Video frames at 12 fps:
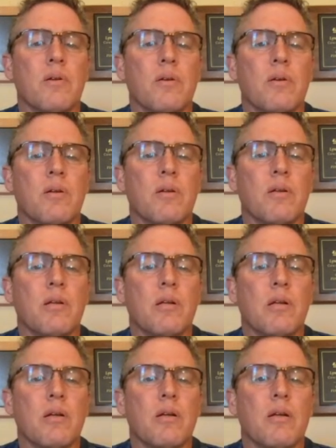
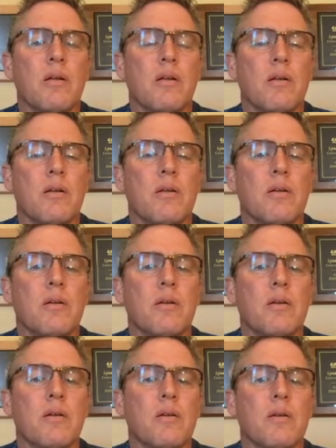
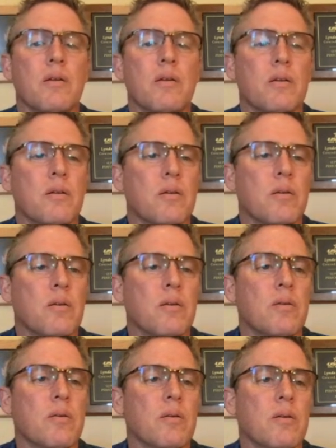
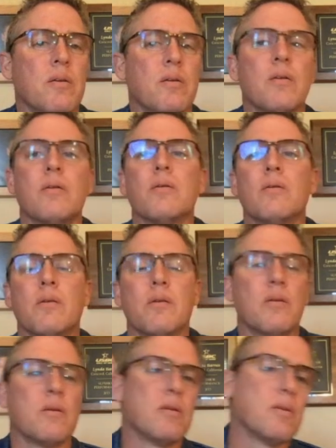
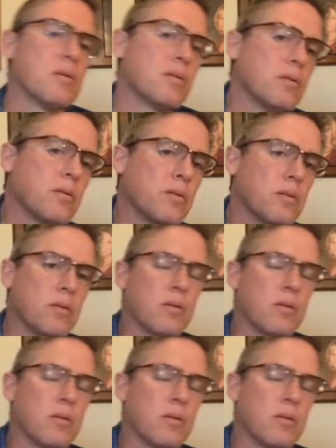The person shown says nothing.